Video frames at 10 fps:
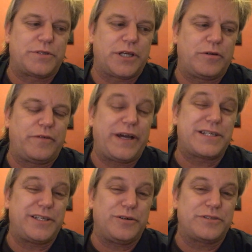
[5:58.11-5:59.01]
So I've
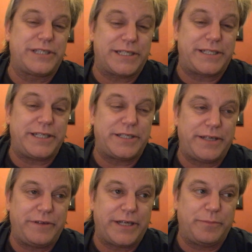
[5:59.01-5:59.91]
actually got 60
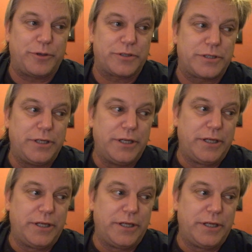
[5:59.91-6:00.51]
Stephen King books.